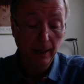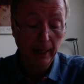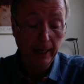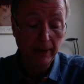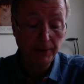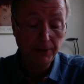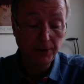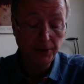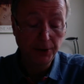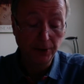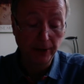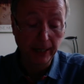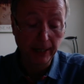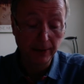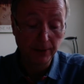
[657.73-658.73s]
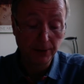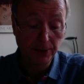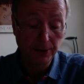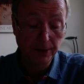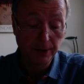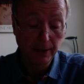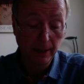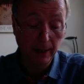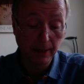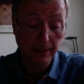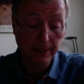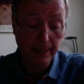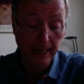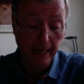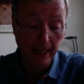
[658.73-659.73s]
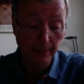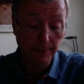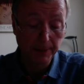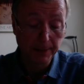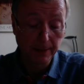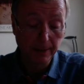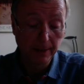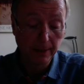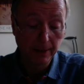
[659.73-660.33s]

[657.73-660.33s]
How does Strauss adapt